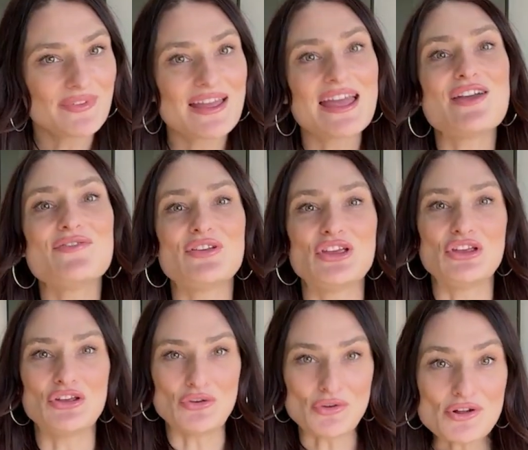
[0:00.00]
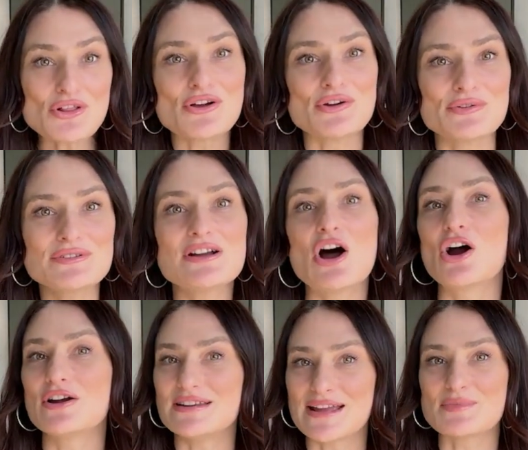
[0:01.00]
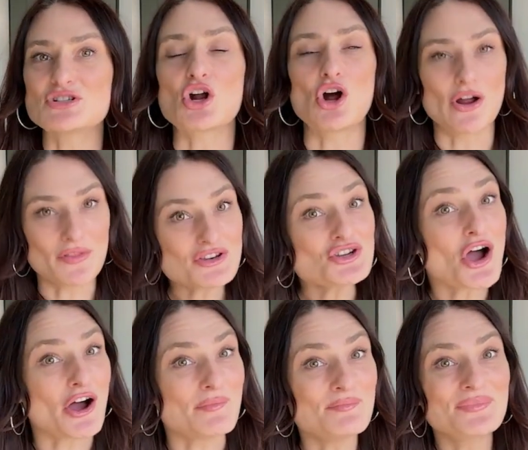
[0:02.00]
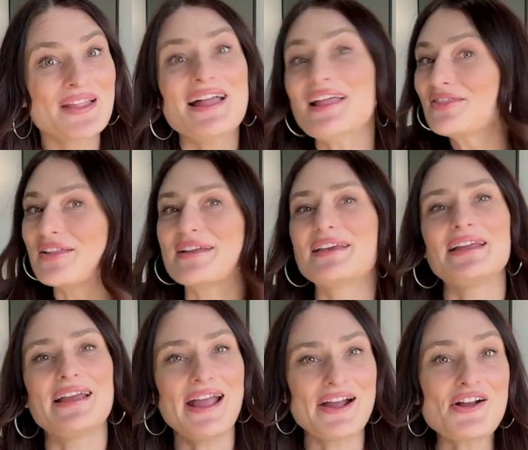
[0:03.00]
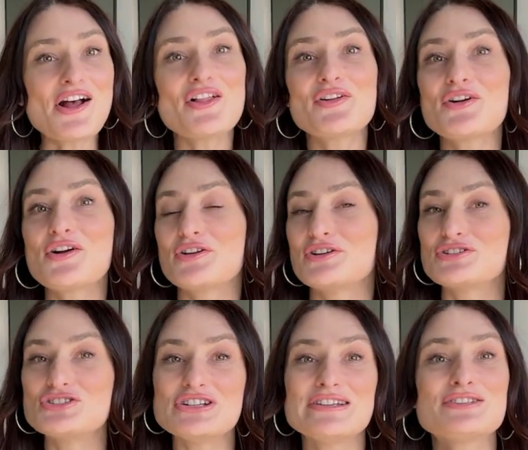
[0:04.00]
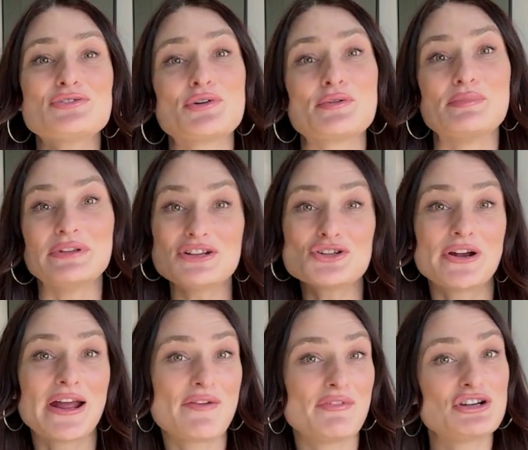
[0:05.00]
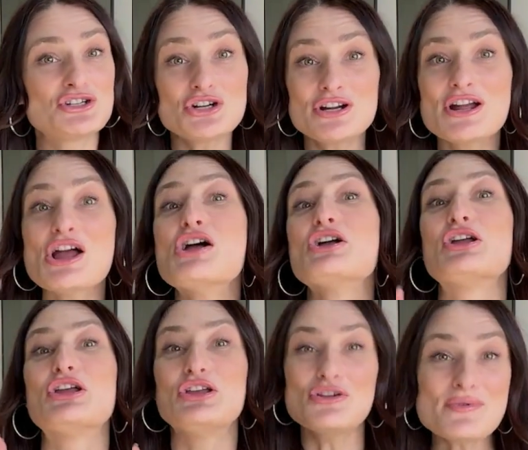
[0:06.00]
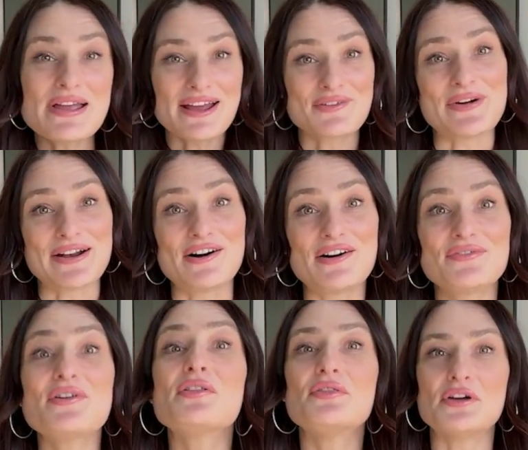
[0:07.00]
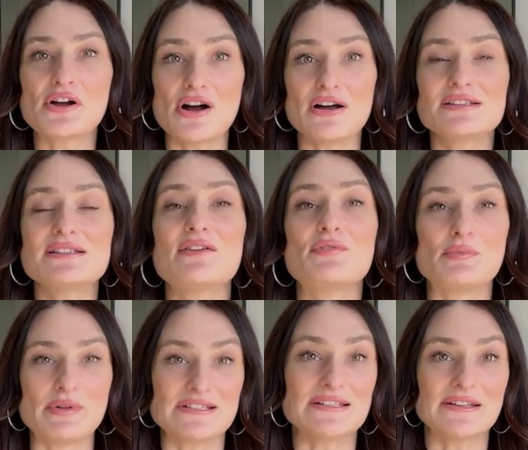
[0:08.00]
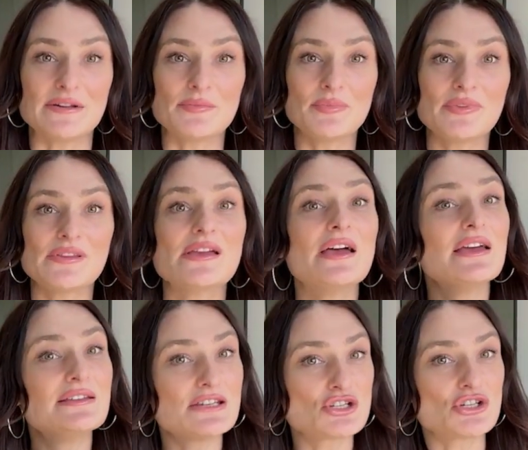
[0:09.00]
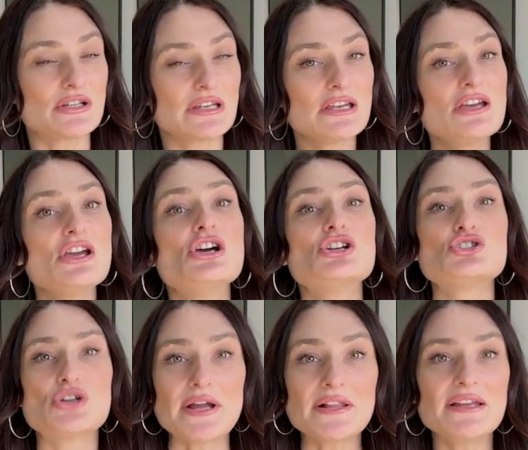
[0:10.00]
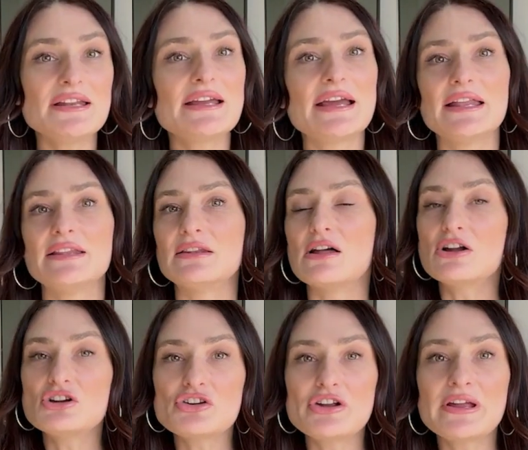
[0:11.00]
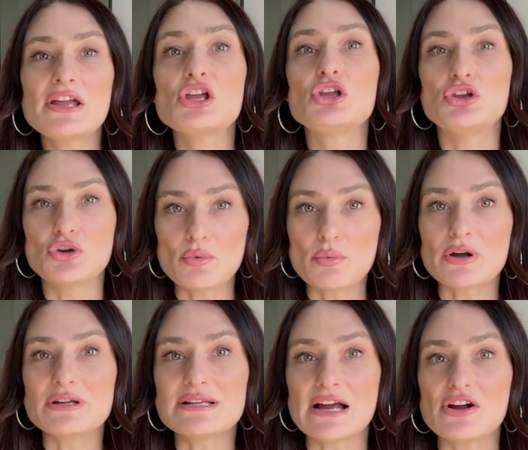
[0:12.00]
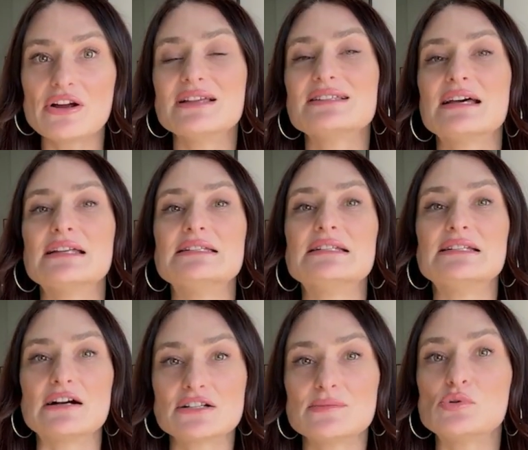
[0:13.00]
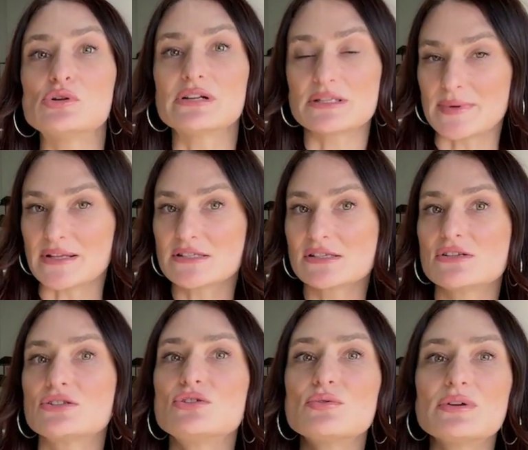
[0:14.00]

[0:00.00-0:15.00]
if your clothes are damaged on the job, like getting hair color on your jeans or bleach on every shirt, you can write off the cost of replacing them. Additionally, dry cleaning and laundering your work attire is a deductible expense, so